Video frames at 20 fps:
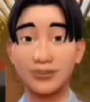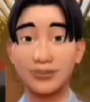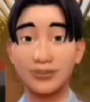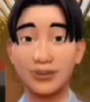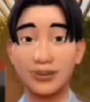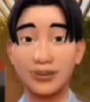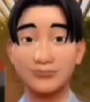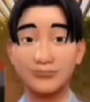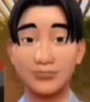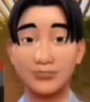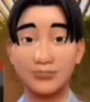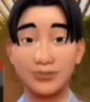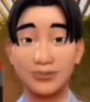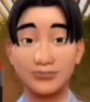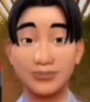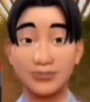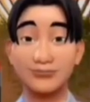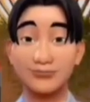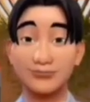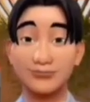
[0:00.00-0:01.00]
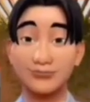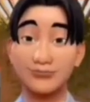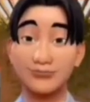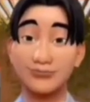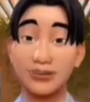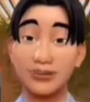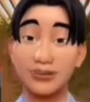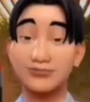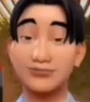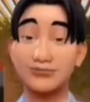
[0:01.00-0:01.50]
and that is the most
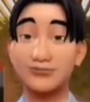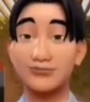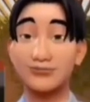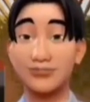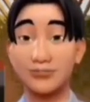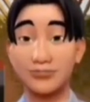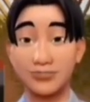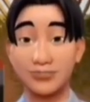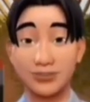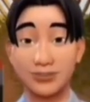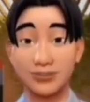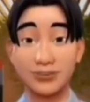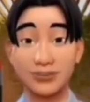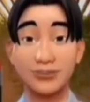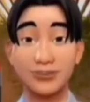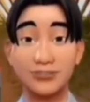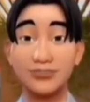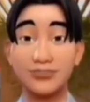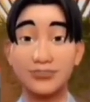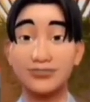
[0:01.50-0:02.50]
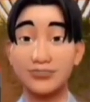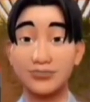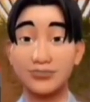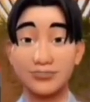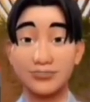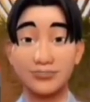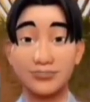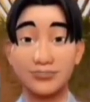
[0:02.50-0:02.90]
important document called power of attorney.